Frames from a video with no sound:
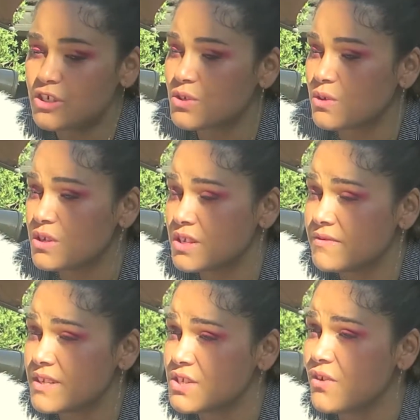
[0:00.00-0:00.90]
the shoulders
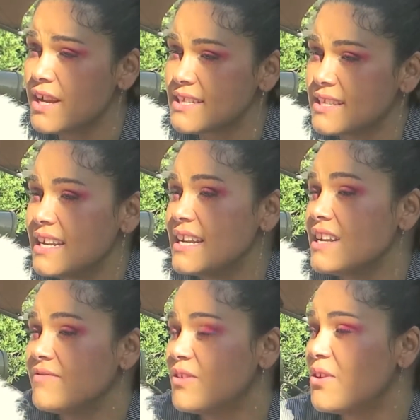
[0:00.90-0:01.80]
of these greats that I
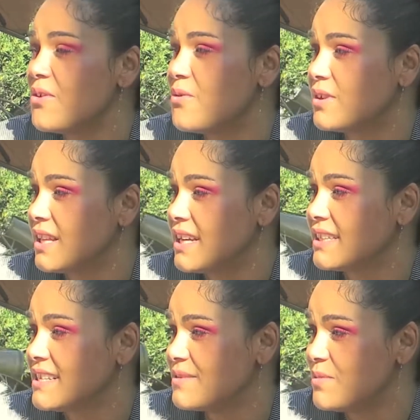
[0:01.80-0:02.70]
didn't even know were like
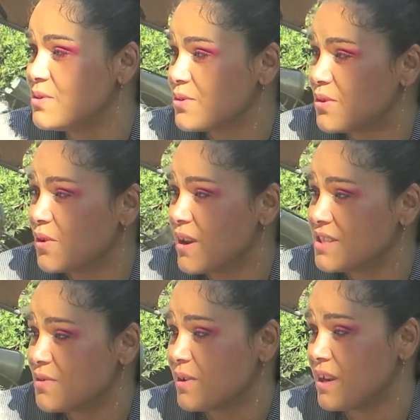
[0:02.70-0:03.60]
these musical
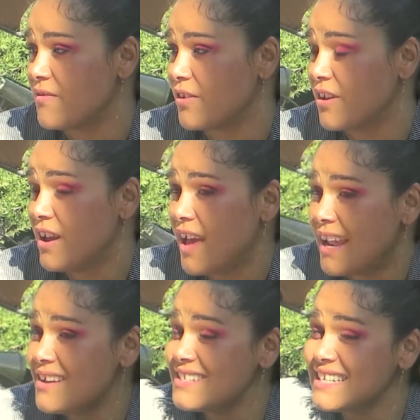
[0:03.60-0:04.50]
greats or whatever.
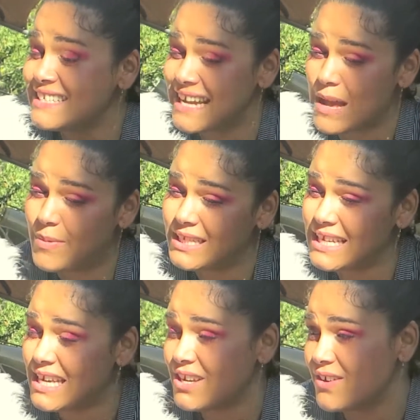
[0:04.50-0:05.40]
And I was like
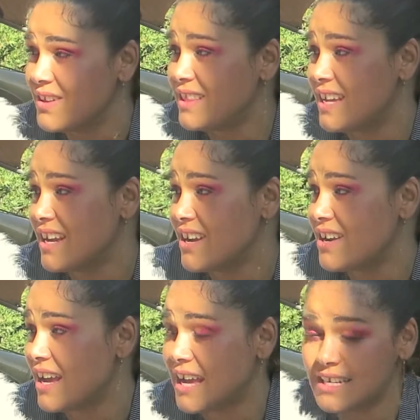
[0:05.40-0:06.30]
dabbling here and
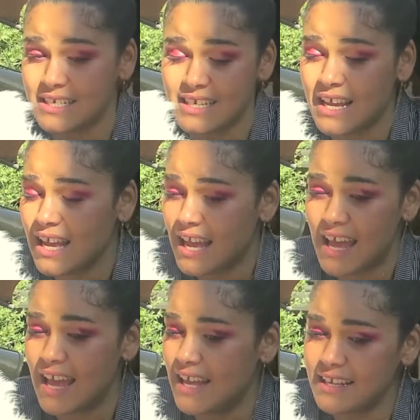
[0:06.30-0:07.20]
there,
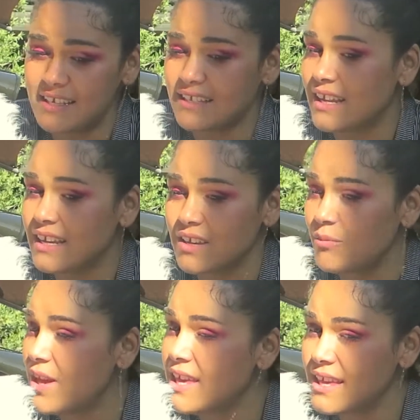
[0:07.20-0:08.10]
and like
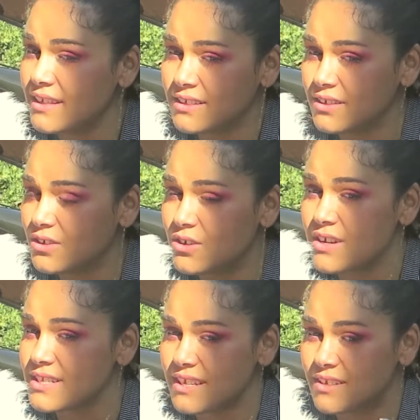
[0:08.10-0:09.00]
making
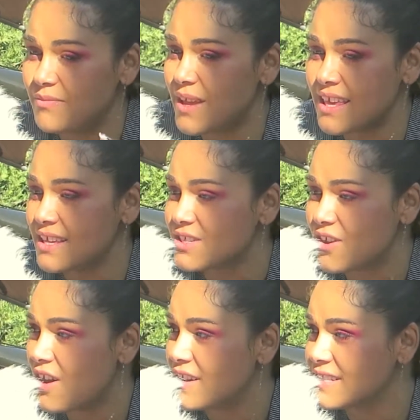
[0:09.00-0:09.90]
hooks and making
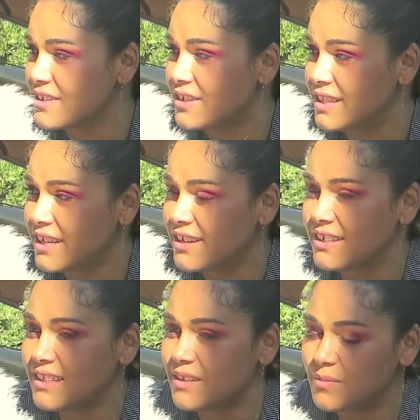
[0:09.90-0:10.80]
songs here and
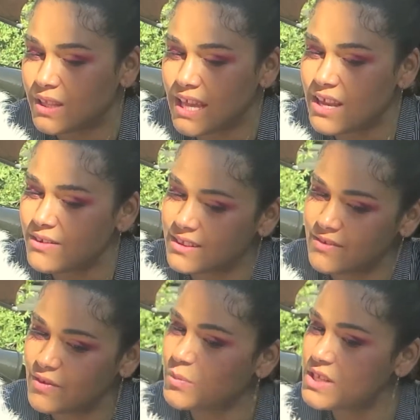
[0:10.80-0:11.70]
there and playing with
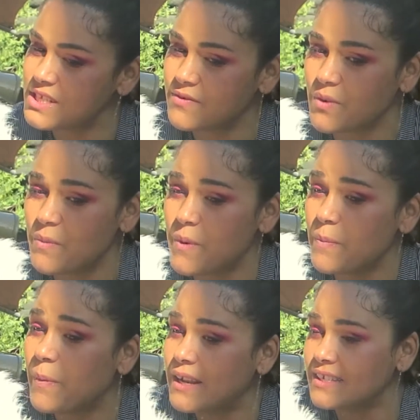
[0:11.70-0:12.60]
different pieces of
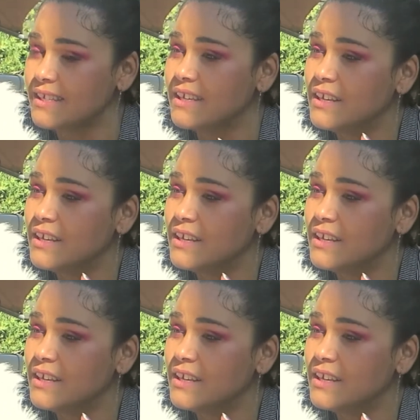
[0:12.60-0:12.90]
equipment. But